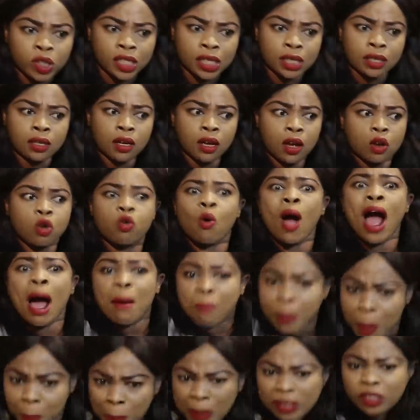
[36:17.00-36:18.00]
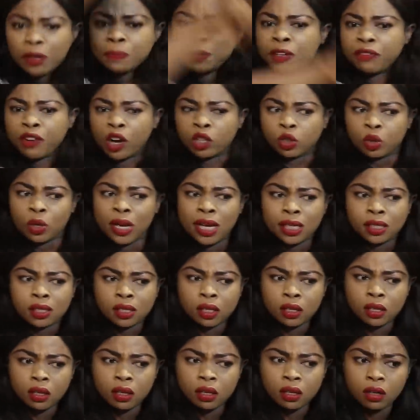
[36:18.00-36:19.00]
beauty? Go and prepare something for us to
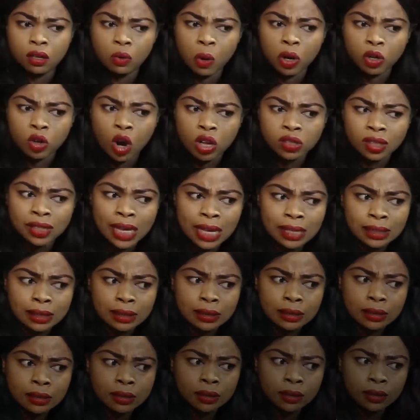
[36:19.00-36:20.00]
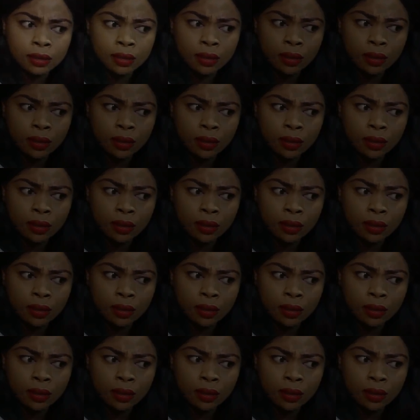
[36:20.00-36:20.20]
eat. What nonsense?